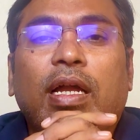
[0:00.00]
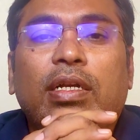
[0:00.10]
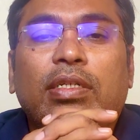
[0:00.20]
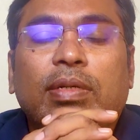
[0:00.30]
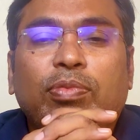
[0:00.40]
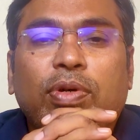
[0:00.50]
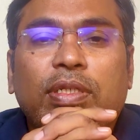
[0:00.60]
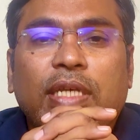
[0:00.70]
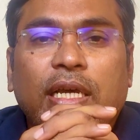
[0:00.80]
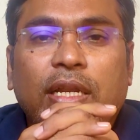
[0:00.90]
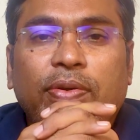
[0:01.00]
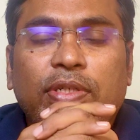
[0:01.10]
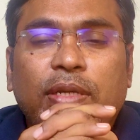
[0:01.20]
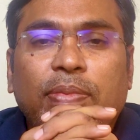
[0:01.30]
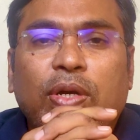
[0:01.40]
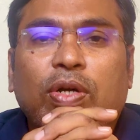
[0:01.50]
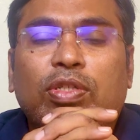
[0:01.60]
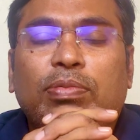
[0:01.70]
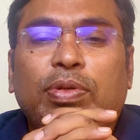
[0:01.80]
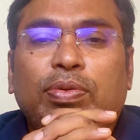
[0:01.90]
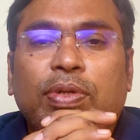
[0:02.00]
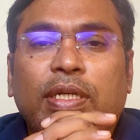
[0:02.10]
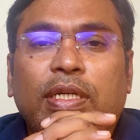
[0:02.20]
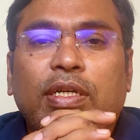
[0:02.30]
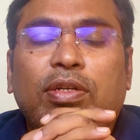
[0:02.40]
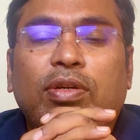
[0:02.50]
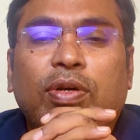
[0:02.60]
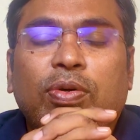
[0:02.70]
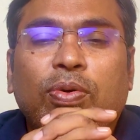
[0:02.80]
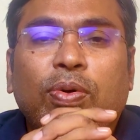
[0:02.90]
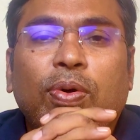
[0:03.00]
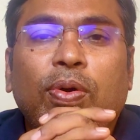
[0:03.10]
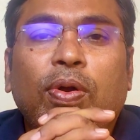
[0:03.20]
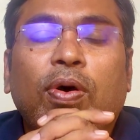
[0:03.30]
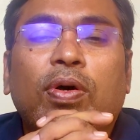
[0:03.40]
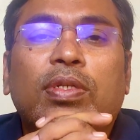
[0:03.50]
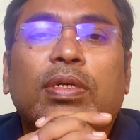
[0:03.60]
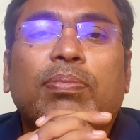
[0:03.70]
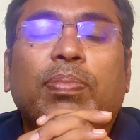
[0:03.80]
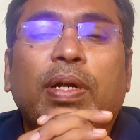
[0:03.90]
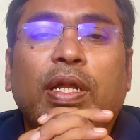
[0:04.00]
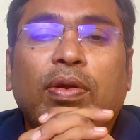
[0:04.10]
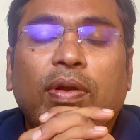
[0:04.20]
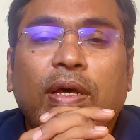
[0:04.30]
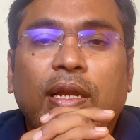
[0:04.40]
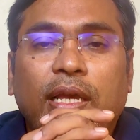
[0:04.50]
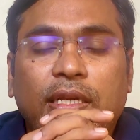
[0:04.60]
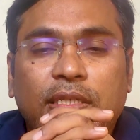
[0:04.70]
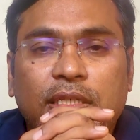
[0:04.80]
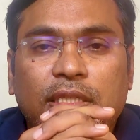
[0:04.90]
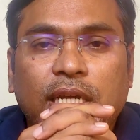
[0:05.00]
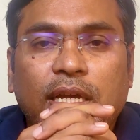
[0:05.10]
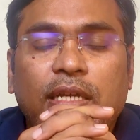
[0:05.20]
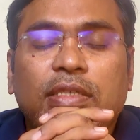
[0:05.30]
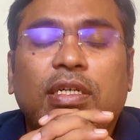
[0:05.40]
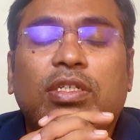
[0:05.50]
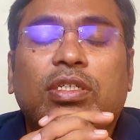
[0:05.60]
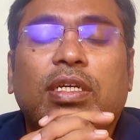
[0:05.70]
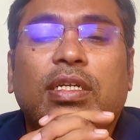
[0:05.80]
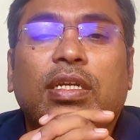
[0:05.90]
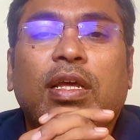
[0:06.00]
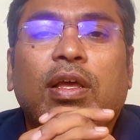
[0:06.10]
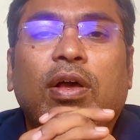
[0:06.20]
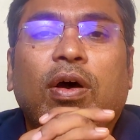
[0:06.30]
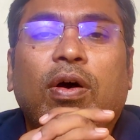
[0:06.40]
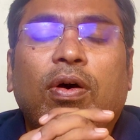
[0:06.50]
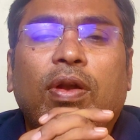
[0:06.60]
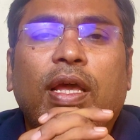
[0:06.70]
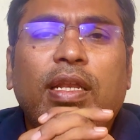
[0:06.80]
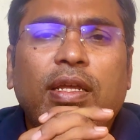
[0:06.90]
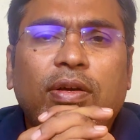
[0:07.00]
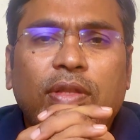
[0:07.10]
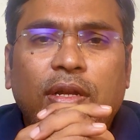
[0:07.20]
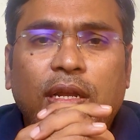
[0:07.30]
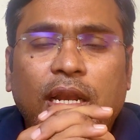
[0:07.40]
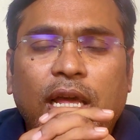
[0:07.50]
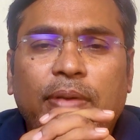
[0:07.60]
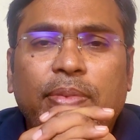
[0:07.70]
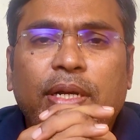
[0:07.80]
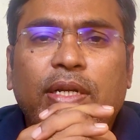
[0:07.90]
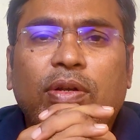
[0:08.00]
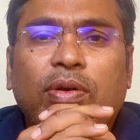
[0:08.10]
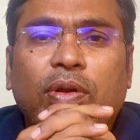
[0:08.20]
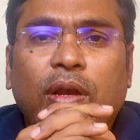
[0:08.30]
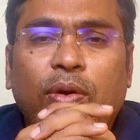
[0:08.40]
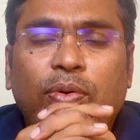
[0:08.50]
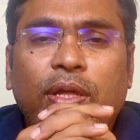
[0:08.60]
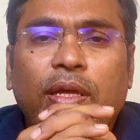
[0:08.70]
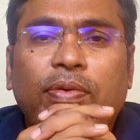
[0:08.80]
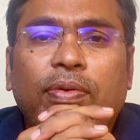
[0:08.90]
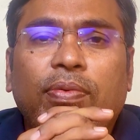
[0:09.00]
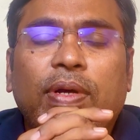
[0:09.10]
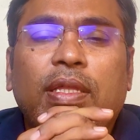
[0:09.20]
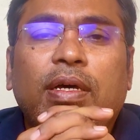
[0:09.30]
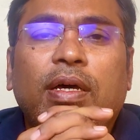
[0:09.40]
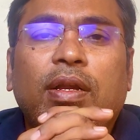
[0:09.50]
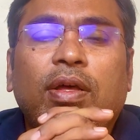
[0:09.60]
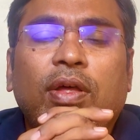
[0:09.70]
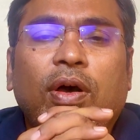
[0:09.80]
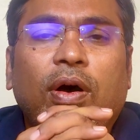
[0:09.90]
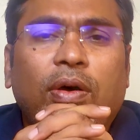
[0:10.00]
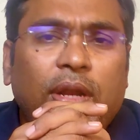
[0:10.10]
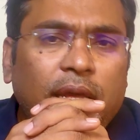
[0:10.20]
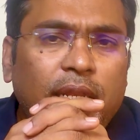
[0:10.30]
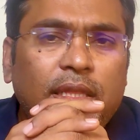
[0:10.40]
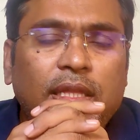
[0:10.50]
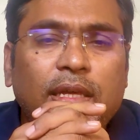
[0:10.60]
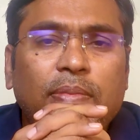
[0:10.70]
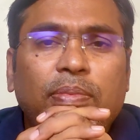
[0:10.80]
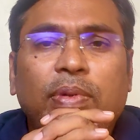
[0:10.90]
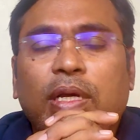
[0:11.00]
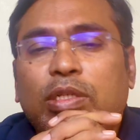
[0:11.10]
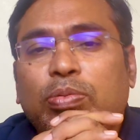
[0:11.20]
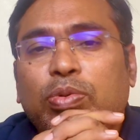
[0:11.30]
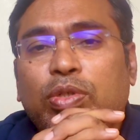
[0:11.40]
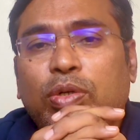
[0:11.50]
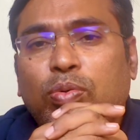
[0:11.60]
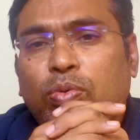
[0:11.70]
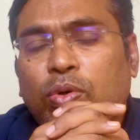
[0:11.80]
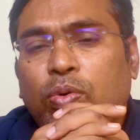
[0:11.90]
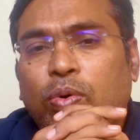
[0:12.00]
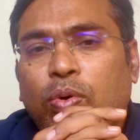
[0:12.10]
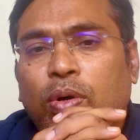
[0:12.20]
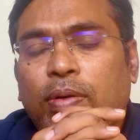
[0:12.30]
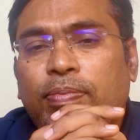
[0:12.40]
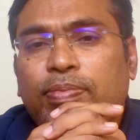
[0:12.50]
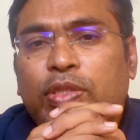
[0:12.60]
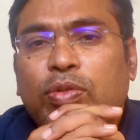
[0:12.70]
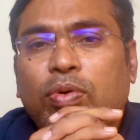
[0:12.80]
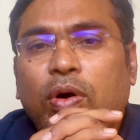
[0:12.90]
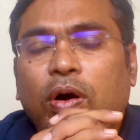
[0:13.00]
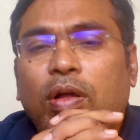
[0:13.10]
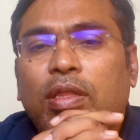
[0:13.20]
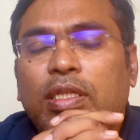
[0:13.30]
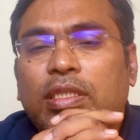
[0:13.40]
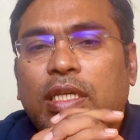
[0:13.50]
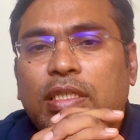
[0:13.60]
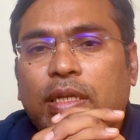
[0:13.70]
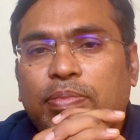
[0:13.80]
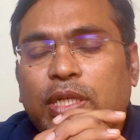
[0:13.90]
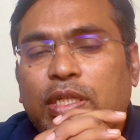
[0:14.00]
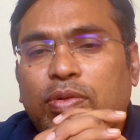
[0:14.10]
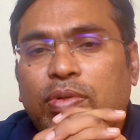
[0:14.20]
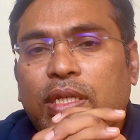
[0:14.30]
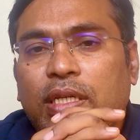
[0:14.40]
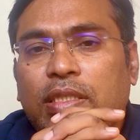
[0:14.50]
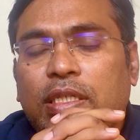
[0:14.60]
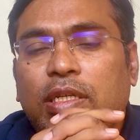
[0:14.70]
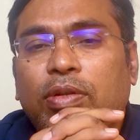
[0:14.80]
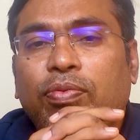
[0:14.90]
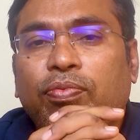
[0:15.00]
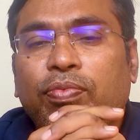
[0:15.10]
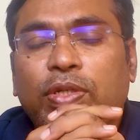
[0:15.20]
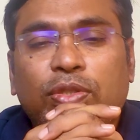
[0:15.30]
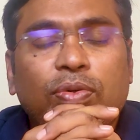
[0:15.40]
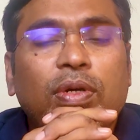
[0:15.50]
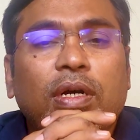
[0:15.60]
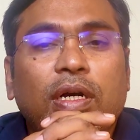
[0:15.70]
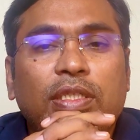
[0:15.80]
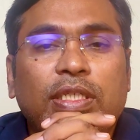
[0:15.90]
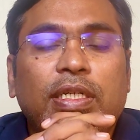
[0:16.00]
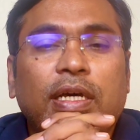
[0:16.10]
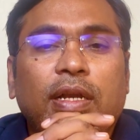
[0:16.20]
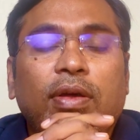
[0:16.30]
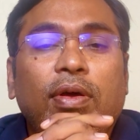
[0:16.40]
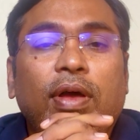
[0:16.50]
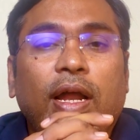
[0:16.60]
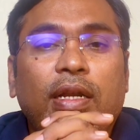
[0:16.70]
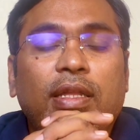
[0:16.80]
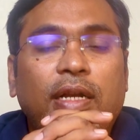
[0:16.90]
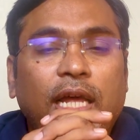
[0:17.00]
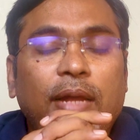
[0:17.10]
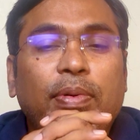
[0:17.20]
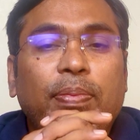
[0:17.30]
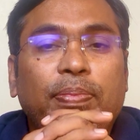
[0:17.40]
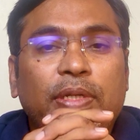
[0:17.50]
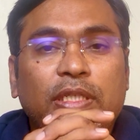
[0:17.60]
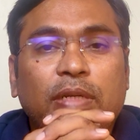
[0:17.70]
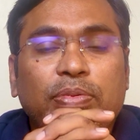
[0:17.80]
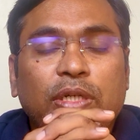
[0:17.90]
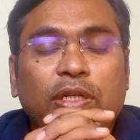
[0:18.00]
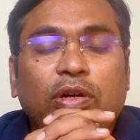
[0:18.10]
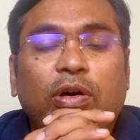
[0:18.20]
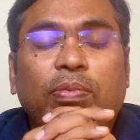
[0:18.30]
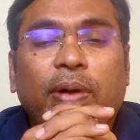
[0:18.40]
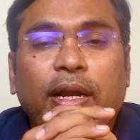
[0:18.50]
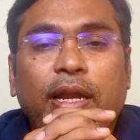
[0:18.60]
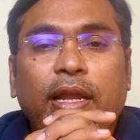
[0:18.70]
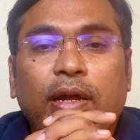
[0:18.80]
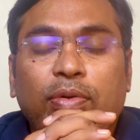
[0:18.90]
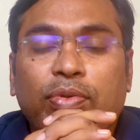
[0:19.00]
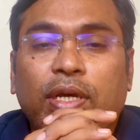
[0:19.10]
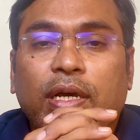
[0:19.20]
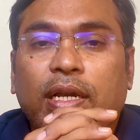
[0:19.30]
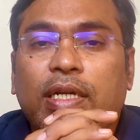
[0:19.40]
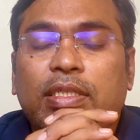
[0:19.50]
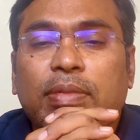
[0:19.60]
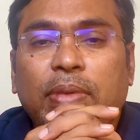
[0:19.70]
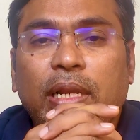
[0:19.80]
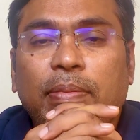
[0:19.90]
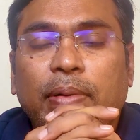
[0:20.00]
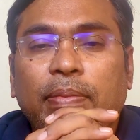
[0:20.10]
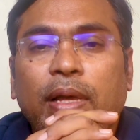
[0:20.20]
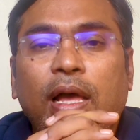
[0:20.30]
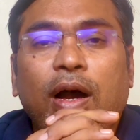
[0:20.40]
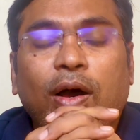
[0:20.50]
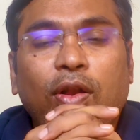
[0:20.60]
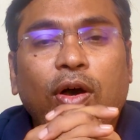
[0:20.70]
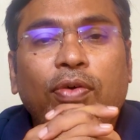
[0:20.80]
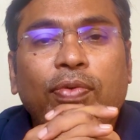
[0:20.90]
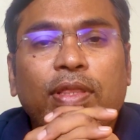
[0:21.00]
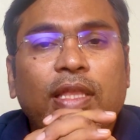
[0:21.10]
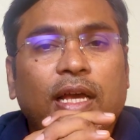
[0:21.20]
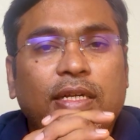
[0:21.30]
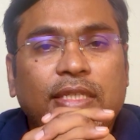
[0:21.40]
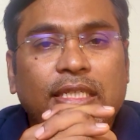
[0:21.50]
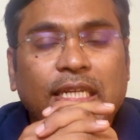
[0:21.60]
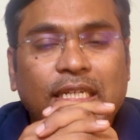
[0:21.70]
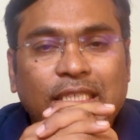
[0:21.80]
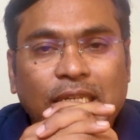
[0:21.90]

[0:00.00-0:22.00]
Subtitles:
and someone's aggravation because of due to heat or cold or some particular exertion or any other climate, cloudy weather, or anything exposure to the cold. So all these things subjectiveness we should consider at the time of prescription or finding out the correct simillimum, along with the accessory